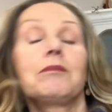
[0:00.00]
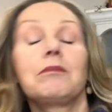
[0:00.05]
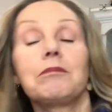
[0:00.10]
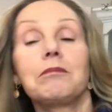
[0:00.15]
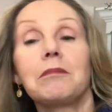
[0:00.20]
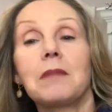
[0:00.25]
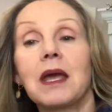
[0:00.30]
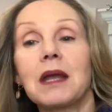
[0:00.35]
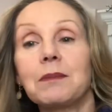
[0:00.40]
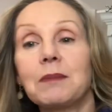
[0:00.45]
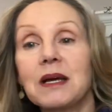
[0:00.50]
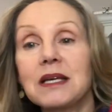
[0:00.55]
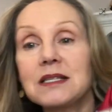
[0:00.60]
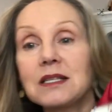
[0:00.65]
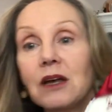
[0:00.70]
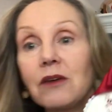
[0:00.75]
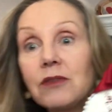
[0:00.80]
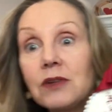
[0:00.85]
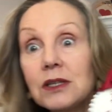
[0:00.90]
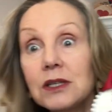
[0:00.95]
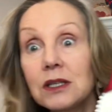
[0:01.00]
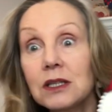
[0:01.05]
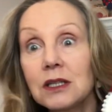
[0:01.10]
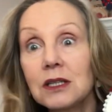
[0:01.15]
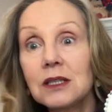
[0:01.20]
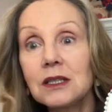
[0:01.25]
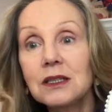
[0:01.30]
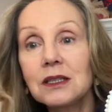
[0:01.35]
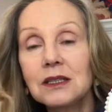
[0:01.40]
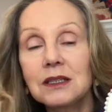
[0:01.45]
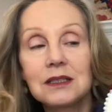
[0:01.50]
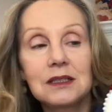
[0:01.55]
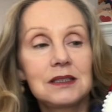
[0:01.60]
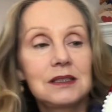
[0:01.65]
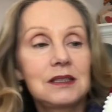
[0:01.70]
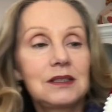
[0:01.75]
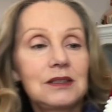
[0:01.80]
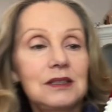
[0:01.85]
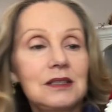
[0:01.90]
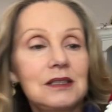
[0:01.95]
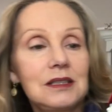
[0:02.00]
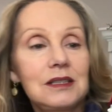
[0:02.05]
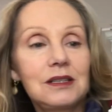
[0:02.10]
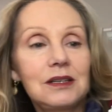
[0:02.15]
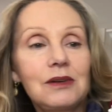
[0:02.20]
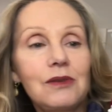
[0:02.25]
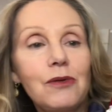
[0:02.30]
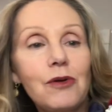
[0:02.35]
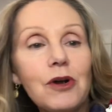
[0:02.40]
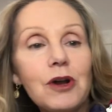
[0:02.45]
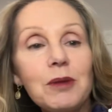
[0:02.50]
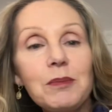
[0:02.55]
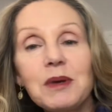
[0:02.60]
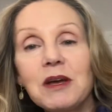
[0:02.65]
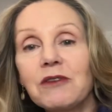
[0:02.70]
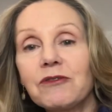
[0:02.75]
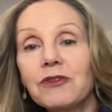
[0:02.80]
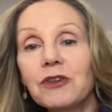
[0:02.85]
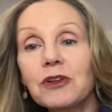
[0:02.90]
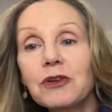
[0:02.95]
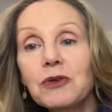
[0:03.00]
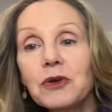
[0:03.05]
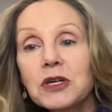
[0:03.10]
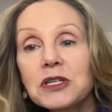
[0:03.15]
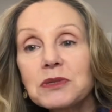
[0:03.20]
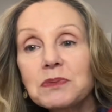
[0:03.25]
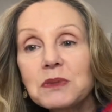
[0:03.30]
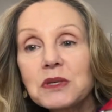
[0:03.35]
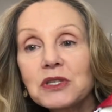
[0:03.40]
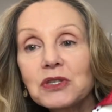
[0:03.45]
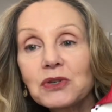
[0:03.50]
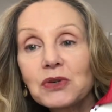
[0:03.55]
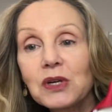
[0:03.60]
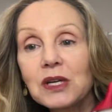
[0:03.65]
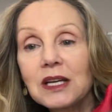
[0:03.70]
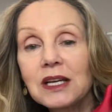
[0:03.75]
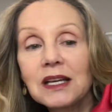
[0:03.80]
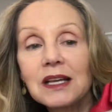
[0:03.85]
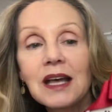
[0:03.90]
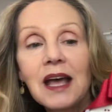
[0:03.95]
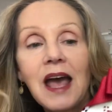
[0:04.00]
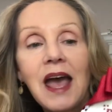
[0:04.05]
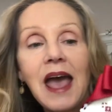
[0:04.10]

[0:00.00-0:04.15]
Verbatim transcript: made myself a little ornament for the Christmas tree.